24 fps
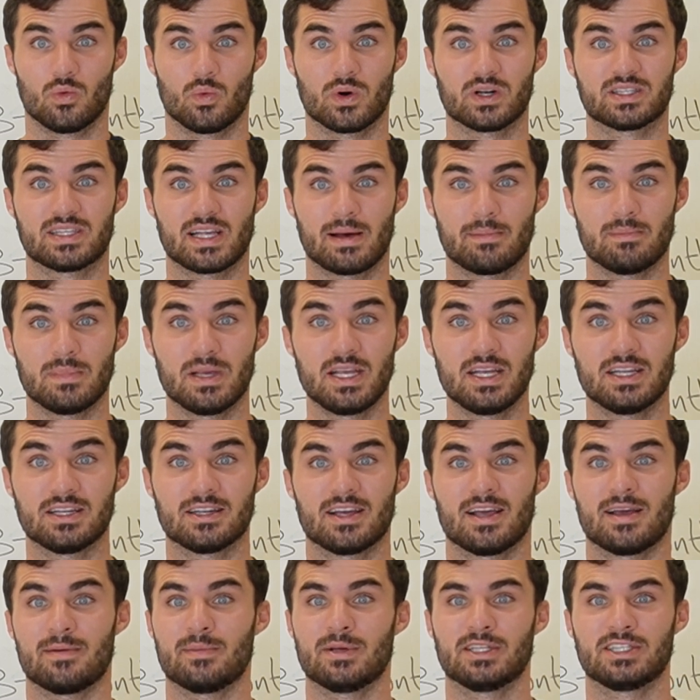What does that
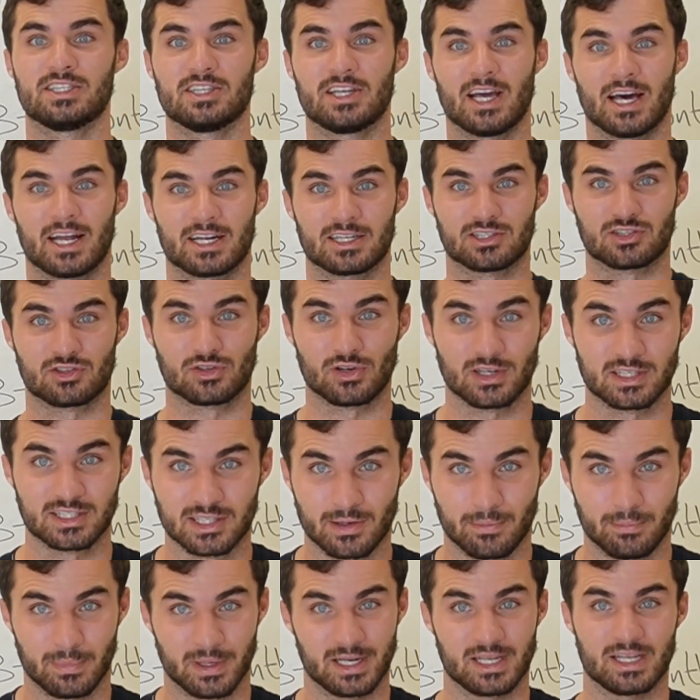mean? It means you got to trust
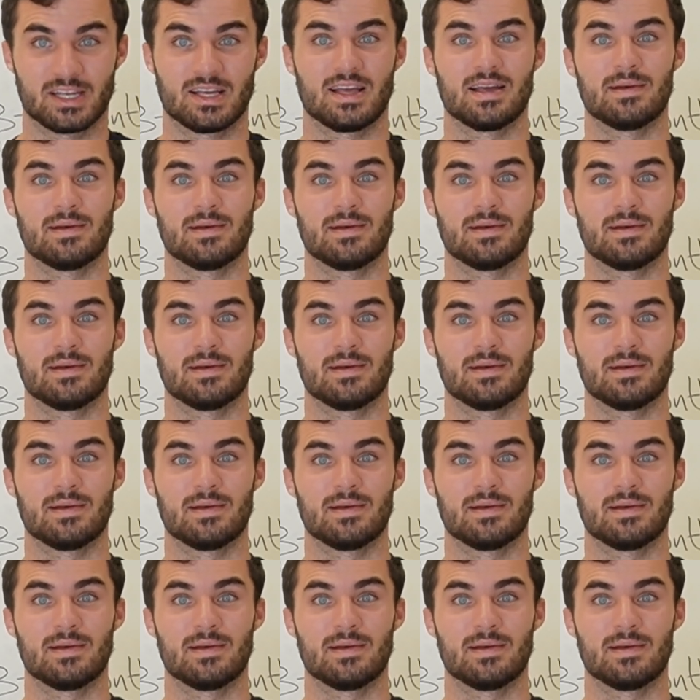somebody.